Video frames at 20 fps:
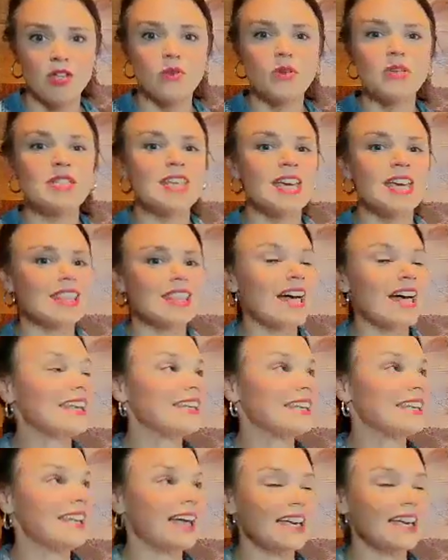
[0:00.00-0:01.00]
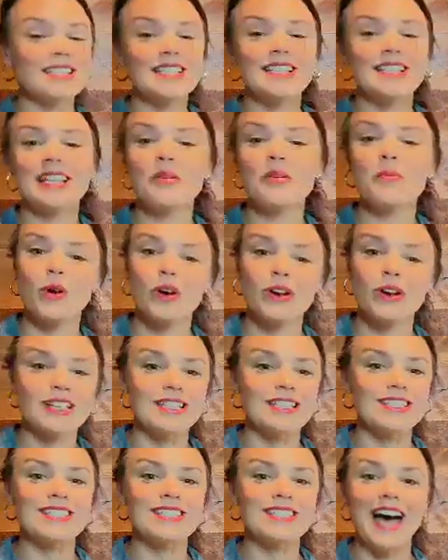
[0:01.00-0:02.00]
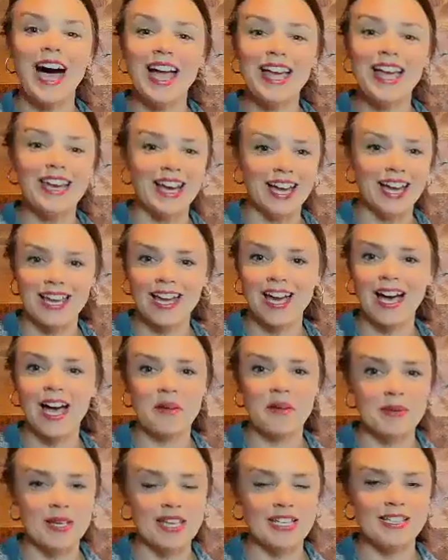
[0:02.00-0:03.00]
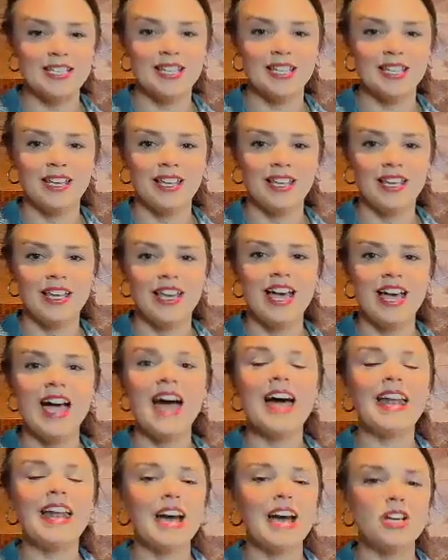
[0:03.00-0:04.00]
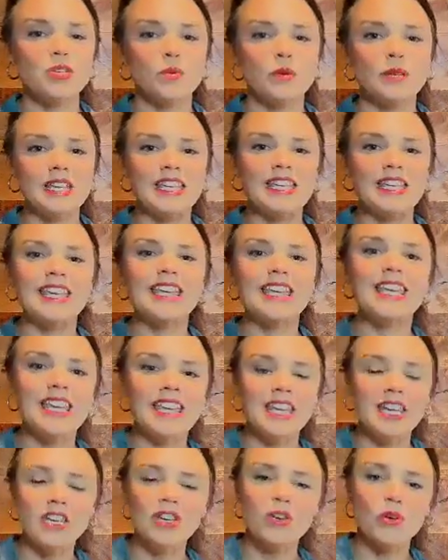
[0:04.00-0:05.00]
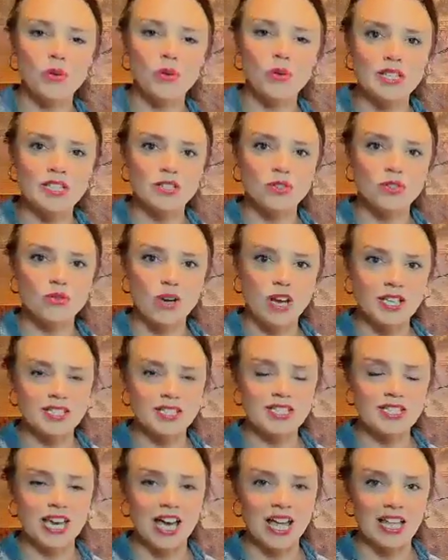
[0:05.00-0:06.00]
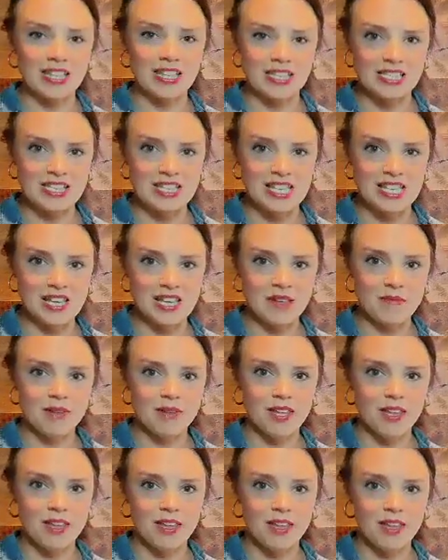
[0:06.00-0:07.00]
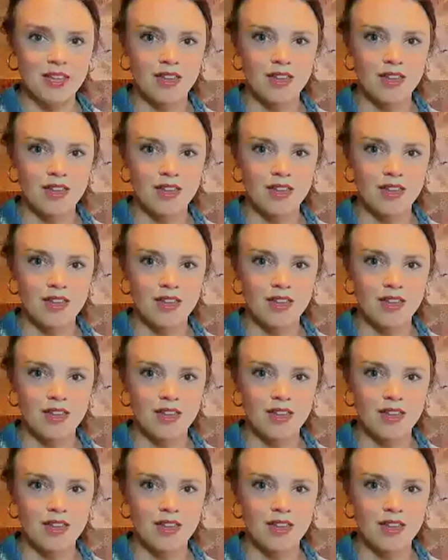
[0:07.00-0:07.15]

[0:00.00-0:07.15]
You can take that nicely worded side eye comment and actually increase trust on the team